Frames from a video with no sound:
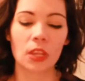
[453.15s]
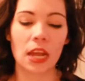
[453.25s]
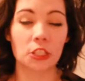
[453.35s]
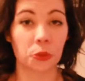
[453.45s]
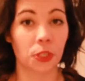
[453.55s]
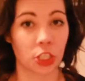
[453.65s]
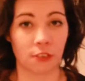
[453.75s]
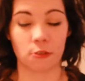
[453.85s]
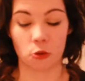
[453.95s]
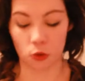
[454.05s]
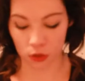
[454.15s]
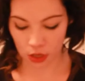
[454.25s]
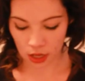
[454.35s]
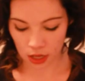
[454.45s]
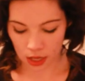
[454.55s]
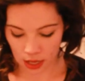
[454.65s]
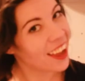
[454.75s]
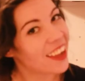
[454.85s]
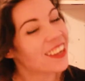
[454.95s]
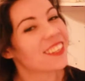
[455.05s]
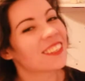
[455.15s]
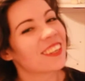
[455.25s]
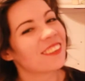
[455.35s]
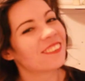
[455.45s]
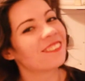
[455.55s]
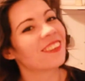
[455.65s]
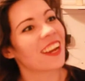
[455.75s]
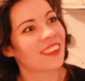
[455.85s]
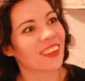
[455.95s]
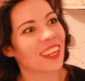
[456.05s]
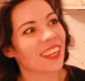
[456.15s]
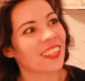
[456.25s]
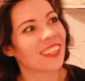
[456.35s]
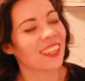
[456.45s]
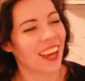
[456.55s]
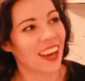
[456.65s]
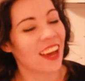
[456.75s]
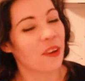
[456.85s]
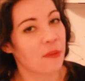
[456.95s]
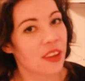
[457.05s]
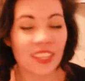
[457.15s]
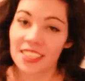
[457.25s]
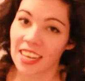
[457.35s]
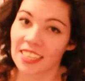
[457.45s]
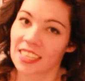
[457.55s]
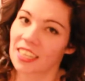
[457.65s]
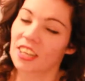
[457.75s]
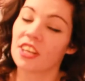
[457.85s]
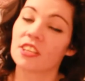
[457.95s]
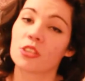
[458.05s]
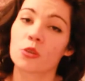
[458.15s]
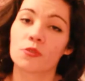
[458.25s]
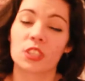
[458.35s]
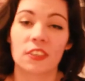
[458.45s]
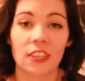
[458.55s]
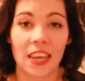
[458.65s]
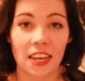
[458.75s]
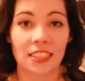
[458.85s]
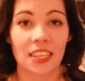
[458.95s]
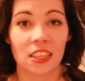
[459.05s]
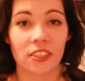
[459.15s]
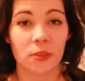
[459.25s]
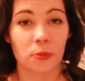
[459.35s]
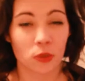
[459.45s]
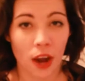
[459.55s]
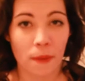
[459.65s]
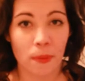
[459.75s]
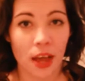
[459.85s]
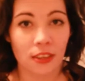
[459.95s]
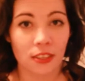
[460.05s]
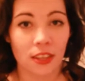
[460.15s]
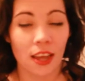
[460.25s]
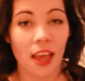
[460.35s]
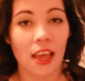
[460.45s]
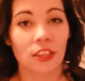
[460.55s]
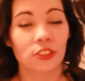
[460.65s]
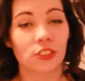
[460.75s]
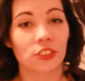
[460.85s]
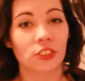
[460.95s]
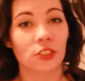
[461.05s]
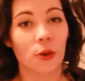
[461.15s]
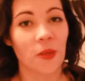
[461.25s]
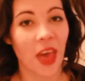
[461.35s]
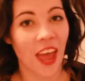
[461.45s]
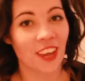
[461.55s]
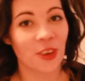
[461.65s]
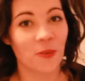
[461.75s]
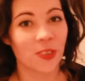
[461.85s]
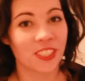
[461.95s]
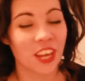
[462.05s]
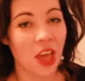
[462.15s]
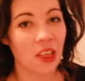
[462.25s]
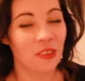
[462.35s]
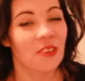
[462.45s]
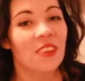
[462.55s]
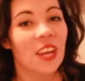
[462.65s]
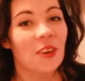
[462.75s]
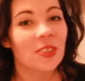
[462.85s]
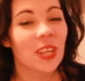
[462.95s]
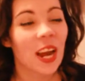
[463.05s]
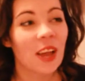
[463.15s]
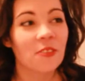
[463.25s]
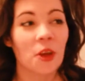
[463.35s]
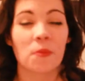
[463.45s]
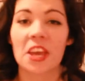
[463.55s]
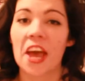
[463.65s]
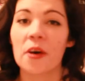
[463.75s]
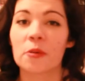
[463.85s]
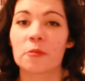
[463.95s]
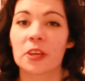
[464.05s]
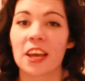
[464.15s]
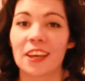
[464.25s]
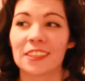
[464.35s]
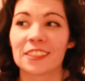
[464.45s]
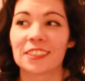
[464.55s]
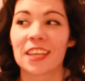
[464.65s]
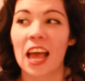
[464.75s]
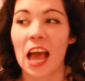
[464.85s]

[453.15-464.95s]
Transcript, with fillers: and to achieve a goal. So anyway, yeah, I hope you guys liked it. Don't forget to hit the subscribe button so that you will see all of the videos that I have coming out because